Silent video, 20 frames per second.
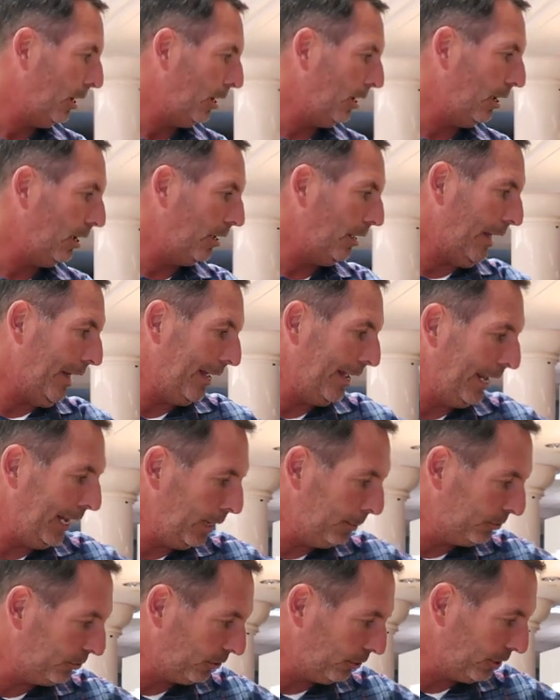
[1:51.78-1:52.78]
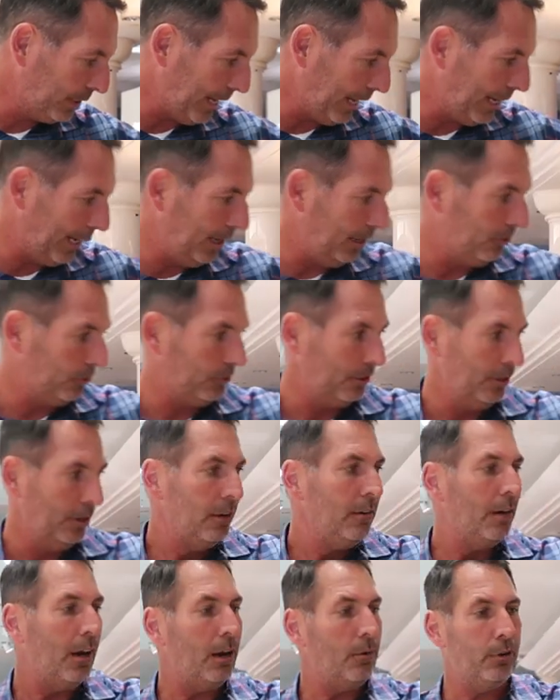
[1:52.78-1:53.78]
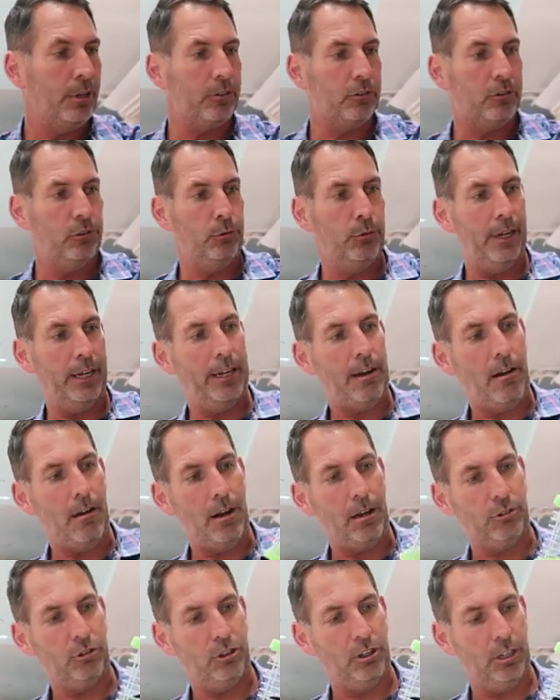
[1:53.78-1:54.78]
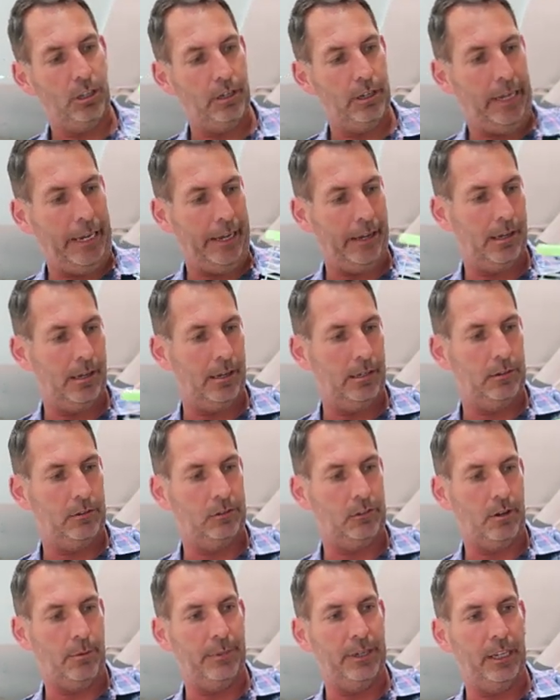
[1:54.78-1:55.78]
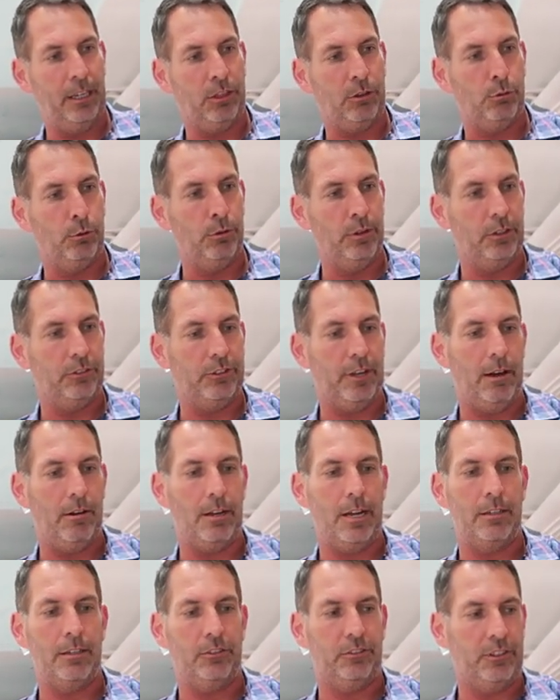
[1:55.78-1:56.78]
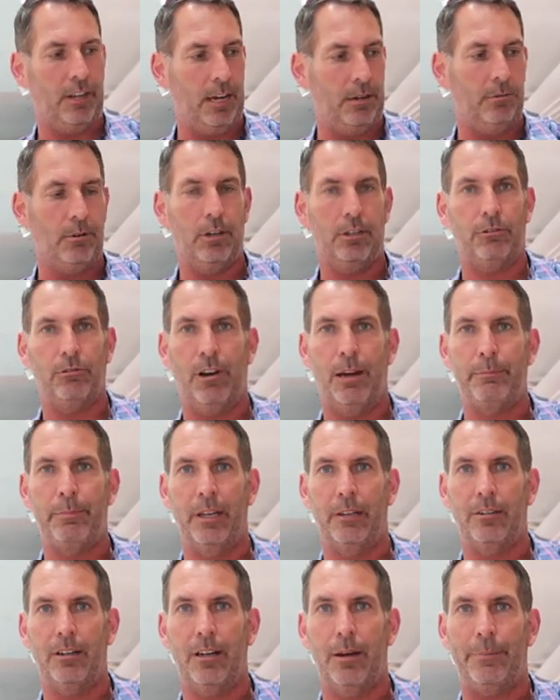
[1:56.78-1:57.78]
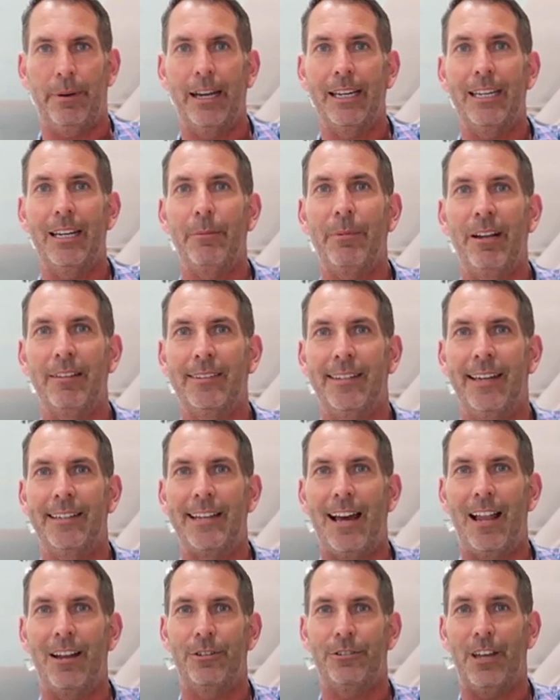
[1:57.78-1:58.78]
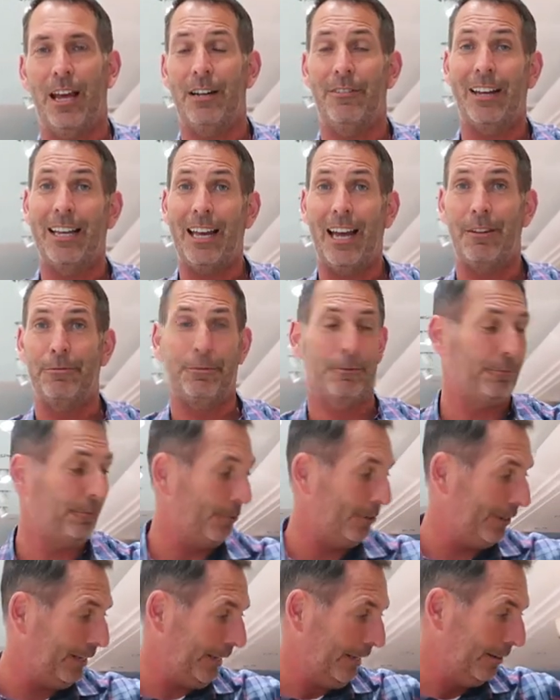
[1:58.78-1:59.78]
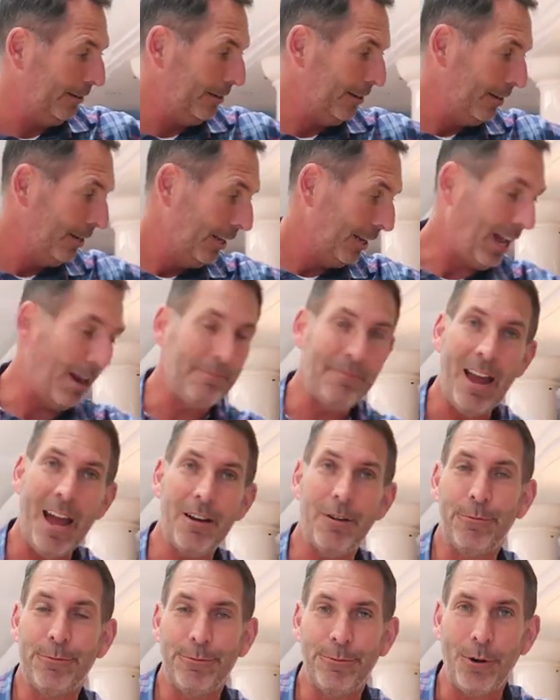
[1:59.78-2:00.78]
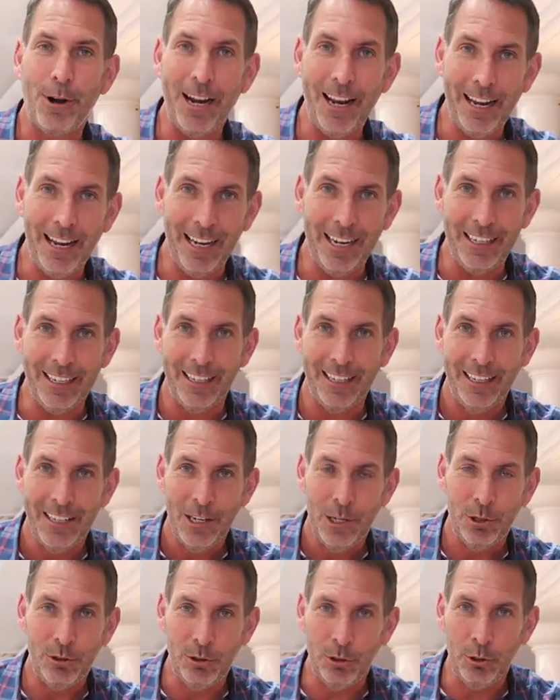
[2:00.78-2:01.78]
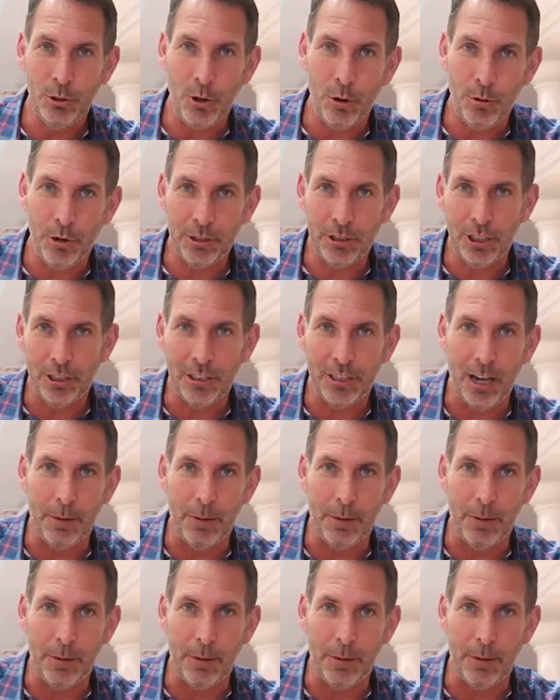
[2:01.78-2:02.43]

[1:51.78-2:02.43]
a hamster cage. I went to a auction and somebody threw this out on the sidewalk. So I picked it up. I can get about $10 out of it. I got it for free. I'm not afraid to go into